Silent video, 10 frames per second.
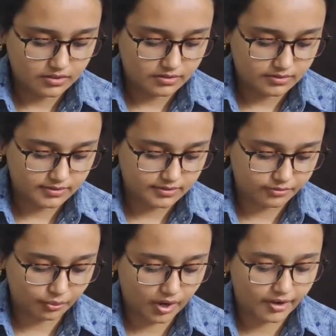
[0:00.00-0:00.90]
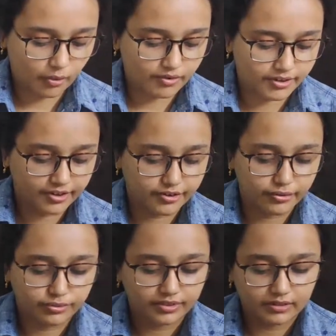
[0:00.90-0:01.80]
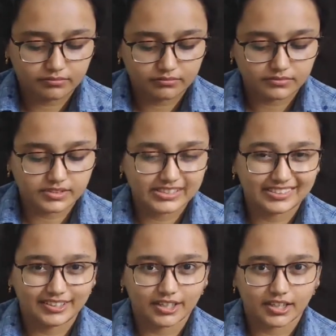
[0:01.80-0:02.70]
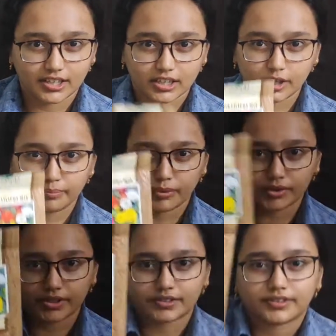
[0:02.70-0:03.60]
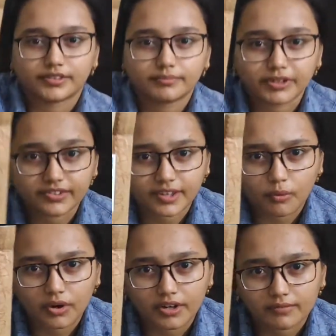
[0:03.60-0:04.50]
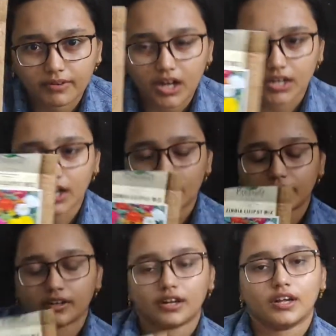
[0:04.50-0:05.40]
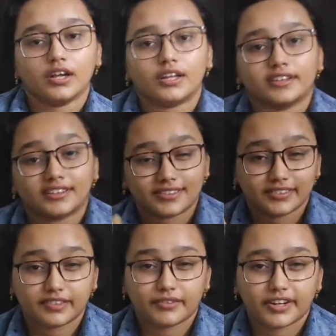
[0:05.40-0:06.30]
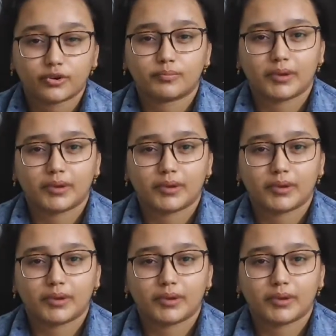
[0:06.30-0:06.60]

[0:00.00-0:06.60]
So I already grew some Zinnia, Lilliput, because I wanted a flower garden. This is a very good